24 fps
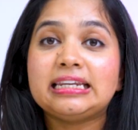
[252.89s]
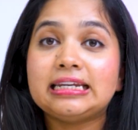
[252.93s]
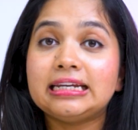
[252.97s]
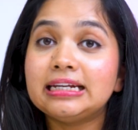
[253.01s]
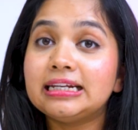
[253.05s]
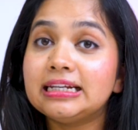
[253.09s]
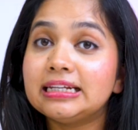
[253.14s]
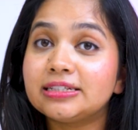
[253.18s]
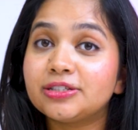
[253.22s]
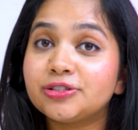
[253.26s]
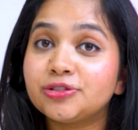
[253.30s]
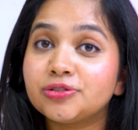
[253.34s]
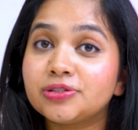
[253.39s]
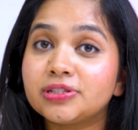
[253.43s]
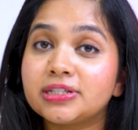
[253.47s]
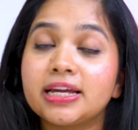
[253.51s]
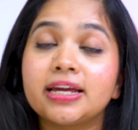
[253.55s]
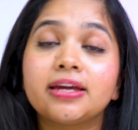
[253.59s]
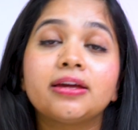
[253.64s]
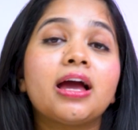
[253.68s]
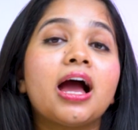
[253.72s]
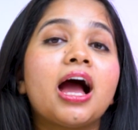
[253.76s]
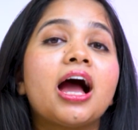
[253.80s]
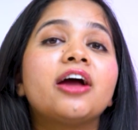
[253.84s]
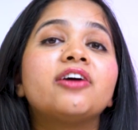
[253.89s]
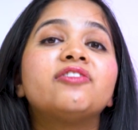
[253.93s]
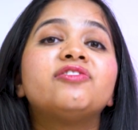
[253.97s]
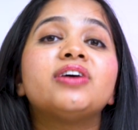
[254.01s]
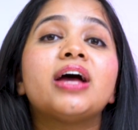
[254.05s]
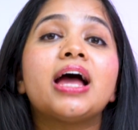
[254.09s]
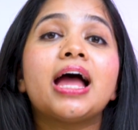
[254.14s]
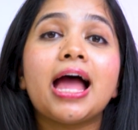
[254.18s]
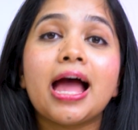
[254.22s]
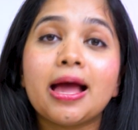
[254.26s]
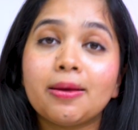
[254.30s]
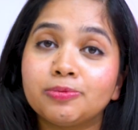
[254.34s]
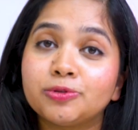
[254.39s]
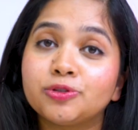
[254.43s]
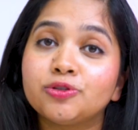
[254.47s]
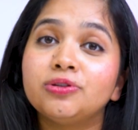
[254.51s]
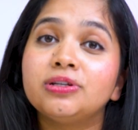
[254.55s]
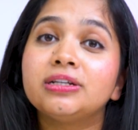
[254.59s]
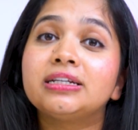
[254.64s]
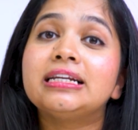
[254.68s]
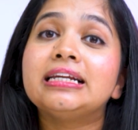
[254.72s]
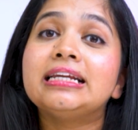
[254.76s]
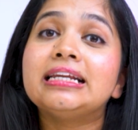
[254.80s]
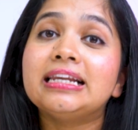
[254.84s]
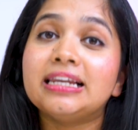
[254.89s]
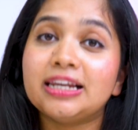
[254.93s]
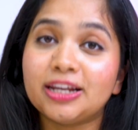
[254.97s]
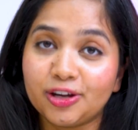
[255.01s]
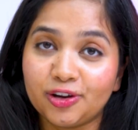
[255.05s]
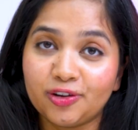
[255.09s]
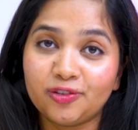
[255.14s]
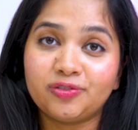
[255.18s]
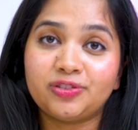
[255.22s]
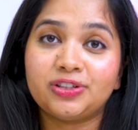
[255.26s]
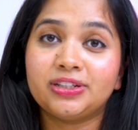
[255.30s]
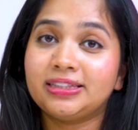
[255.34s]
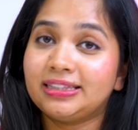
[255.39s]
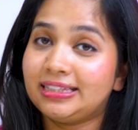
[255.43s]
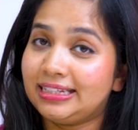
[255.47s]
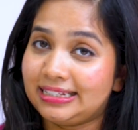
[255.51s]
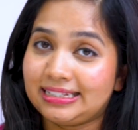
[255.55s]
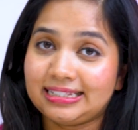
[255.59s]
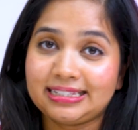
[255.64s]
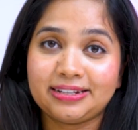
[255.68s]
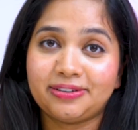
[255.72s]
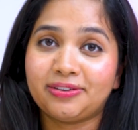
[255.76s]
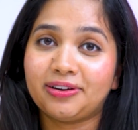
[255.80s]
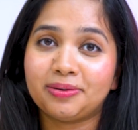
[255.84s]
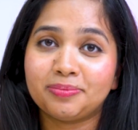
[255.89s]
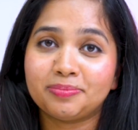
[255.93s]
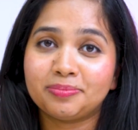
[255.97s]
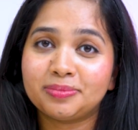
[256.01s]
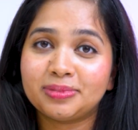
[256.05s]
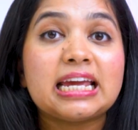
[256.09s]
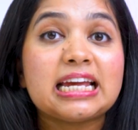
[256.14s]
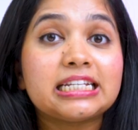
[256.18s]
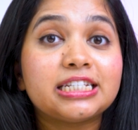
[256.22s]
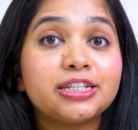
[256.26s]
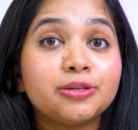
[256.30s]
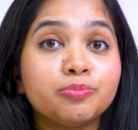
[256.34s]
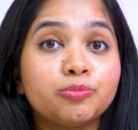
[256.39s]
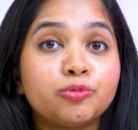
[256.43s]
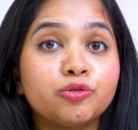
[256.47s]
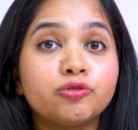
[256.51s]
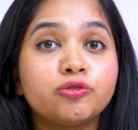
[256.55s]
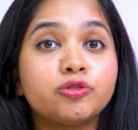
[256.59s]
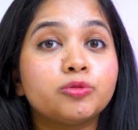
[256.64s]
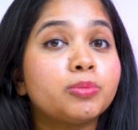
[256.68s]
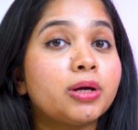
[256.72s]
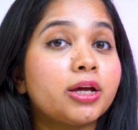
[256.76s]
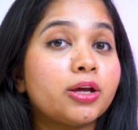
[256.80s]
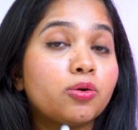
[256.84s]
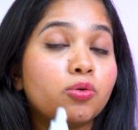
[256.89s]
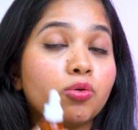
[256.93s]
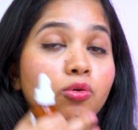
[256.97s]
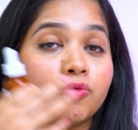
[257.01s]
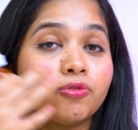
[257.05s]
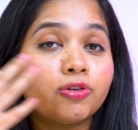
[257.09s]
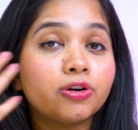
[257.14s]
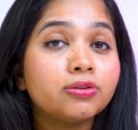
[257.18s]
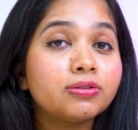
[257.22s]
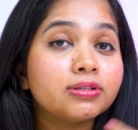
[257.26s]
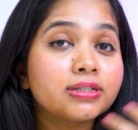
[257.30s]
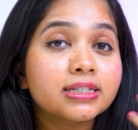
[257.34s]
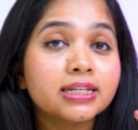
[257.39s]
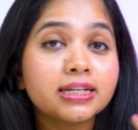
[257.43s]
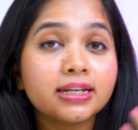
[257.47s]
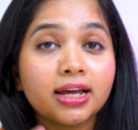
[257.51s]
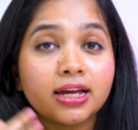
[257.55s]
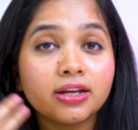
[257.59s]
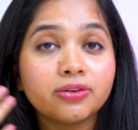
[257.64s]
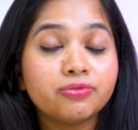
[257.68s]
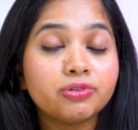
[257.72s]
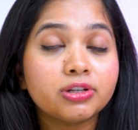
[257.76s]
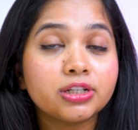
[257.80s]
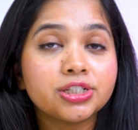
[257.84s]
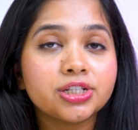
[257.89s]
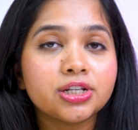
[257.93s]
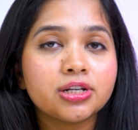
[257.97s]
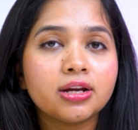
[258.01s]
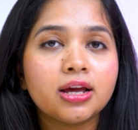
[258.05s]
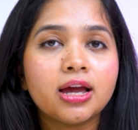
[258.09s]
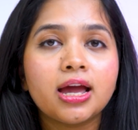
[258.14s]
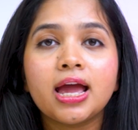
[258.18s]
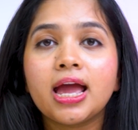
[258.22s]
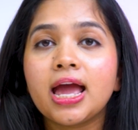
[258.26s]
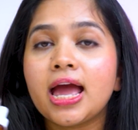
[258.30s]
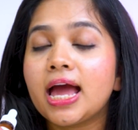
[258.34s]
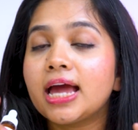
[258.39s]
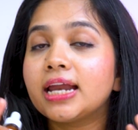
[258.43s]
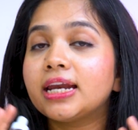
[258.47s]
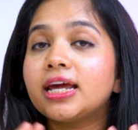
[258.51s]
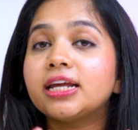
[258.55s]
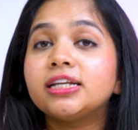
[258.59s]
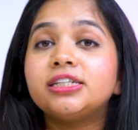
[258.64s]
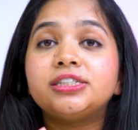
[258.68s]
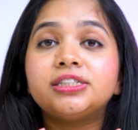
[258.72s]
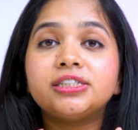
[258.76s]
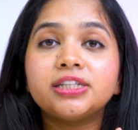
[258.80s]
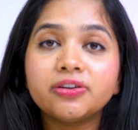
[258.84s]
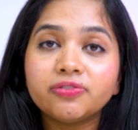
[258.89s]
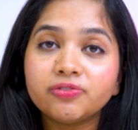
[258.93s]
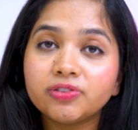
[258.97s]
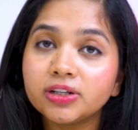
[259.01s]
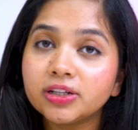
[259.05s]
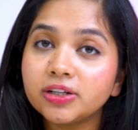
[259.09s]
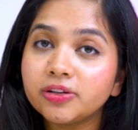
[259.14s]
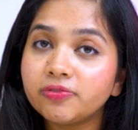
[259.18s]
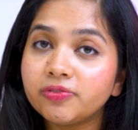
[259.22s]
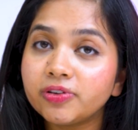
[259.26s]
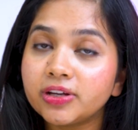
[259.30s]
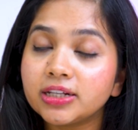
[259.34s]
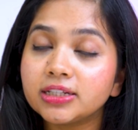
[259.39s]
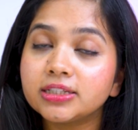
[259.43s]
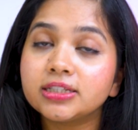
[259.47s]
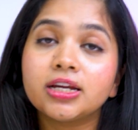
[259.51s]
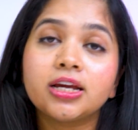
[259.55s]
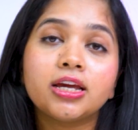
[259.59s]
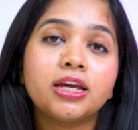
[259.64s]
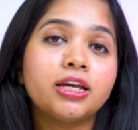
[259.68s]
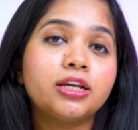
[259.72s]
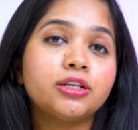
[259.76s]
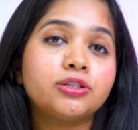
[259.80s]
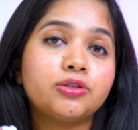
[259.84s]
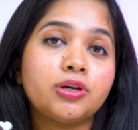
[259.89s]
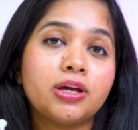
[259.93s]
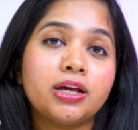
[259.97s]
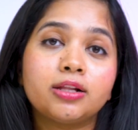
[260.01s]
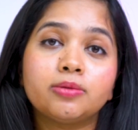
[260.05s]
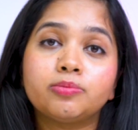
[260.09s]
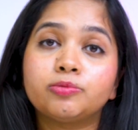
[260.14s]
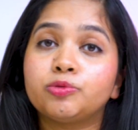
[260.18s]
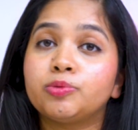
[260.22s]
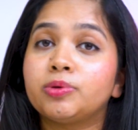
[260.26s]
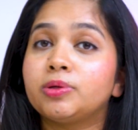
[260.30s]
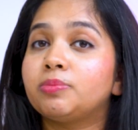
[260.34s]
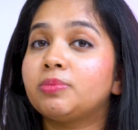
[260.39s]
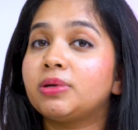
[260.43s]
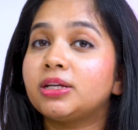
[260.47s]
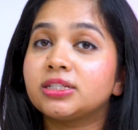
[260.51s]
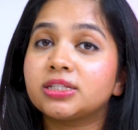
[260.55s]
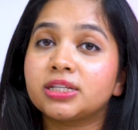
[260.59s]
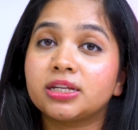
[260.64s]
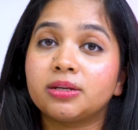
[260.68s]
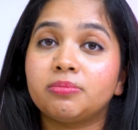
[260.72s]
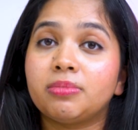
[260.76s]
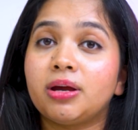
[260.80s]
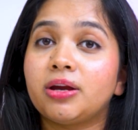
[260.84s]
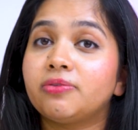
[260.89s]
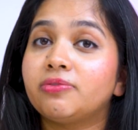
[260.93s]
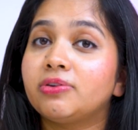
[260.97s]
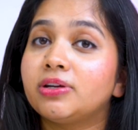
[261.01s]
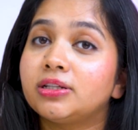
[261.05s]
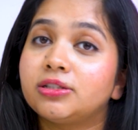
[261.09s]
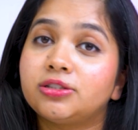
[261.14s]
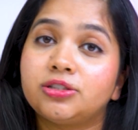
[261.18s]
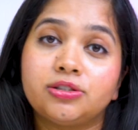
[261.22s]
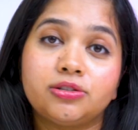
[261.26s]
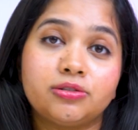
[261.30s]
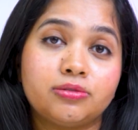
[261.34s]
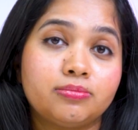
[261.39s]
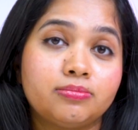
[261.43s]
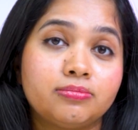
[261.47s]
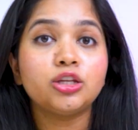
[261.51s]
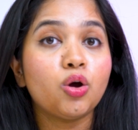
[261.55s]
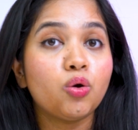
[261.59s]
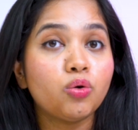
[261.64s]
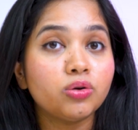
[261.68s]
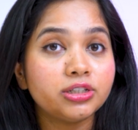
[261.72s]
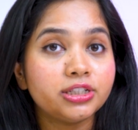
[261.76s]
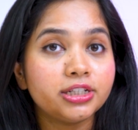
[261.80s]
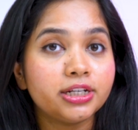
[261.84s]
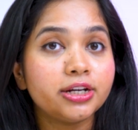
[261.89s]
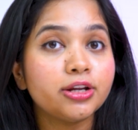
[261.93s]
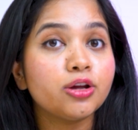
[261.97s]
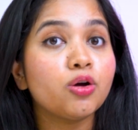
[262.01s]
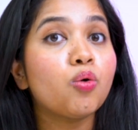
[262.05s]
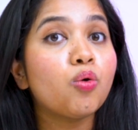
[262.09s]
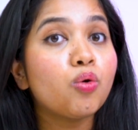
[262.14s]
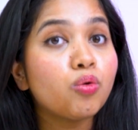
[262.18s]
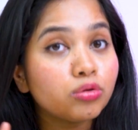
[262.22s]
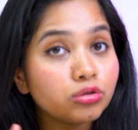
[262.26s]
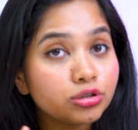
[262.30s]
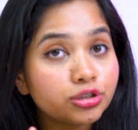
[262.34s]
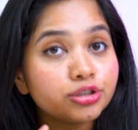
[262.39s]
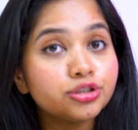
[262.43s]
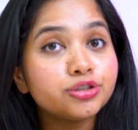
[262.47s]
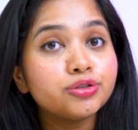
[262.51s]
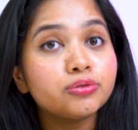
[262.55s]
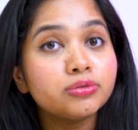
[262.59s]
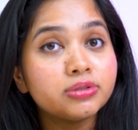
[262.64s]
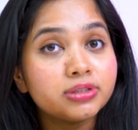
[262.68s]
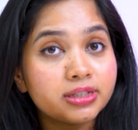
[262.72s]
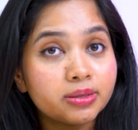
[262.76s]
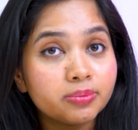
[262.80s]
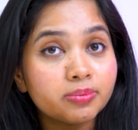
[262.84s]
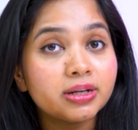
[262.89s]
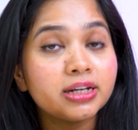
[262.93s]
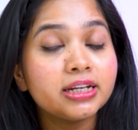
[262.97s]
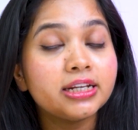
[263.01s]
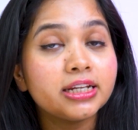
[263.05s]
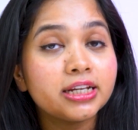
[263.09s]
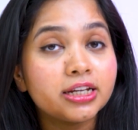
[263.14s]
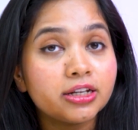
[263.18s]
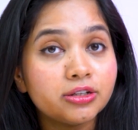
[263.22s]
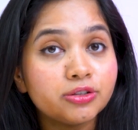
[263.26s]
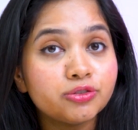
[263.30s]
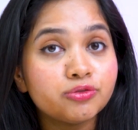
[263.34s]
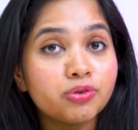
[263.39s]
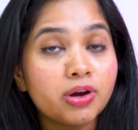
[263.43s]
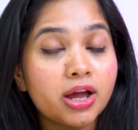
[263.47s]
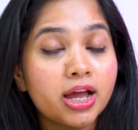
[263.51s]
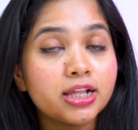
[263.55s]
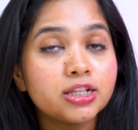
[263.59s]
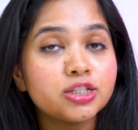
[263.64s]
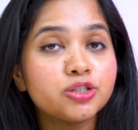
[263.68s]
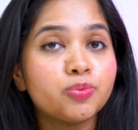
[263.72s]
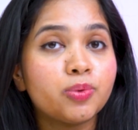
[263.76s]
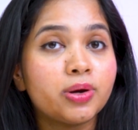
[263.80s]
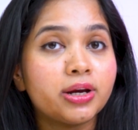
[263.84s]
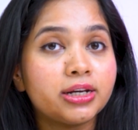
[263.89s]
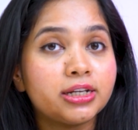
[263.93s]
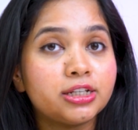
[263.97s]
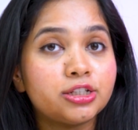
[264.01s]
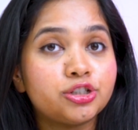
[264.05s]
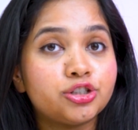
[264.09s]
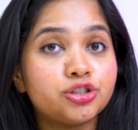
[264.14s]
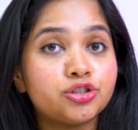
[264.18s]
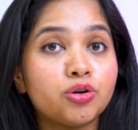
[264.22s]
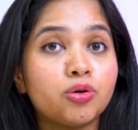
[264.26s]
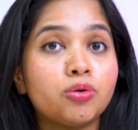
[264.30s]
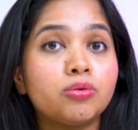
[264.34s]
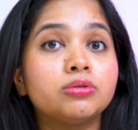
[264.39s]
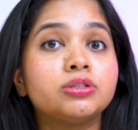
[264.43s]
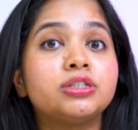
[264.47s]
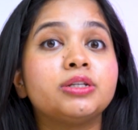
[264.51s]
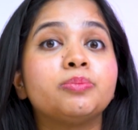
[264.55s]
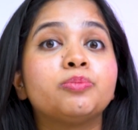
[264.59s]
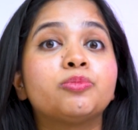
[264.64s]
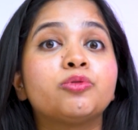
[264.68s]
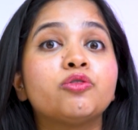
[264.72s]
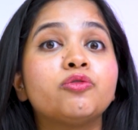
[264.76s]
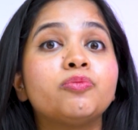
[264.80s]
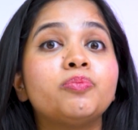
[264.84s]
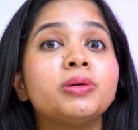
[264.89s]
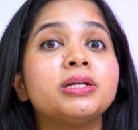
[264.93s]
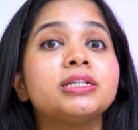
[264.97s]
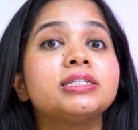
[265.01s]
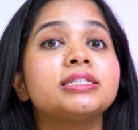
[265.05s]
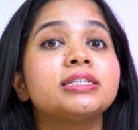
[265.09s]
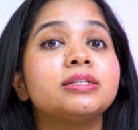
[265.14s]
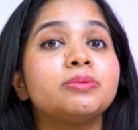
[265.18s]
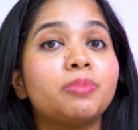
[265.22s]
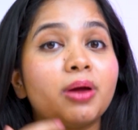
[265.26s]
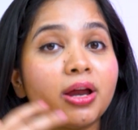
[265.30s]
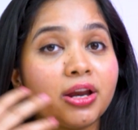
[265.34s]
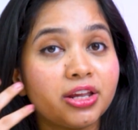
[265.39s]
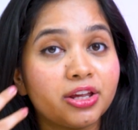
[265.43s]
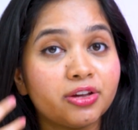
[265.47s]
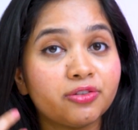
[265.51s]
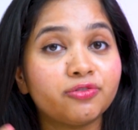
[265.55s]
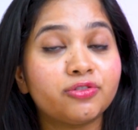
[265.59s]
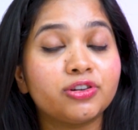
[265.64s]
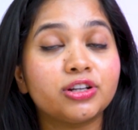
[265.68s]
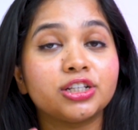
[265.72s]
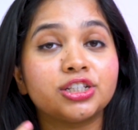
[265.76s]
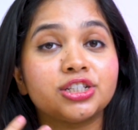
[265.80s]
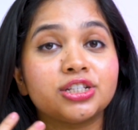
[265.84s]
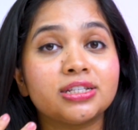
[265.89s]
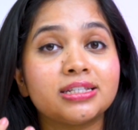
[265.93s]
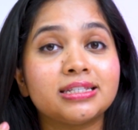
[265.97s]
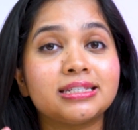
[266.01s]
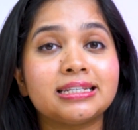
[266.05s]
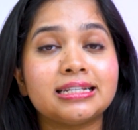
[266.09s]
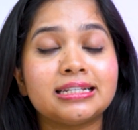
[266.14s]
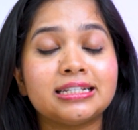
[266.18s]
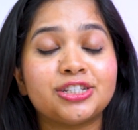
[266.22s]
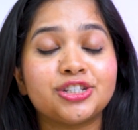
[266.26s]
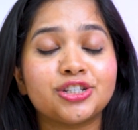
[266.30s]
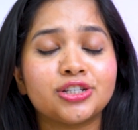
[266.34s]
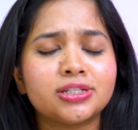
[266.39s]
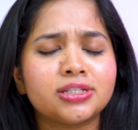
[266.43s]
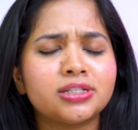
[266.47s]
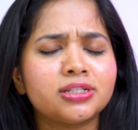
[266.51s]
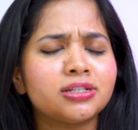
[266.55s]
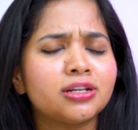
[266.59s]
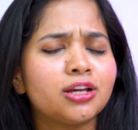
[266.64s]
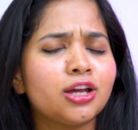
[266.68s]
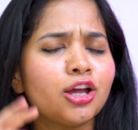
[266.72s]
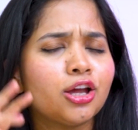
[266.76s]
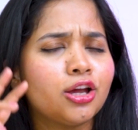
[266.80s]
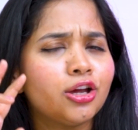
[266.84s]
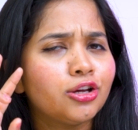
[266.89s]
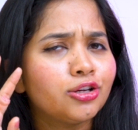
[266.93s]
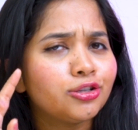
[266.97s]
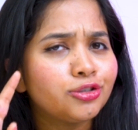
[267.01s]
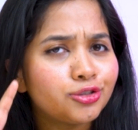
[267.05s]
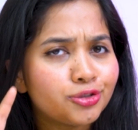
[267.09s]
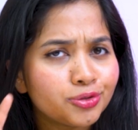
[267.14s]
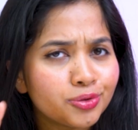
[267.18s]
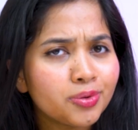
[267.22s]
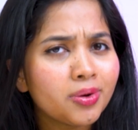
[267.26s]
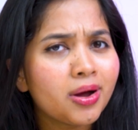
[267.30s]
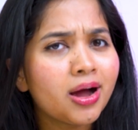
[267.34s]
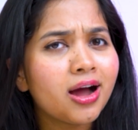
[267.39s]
Needless to say, I've absolutely loved this serum. It improved my overall skin hydration, and I definitely felt it helped with my skin barrier too. The Ordinary also showed some clinical trials where it showed improvements in barrier functions in just 2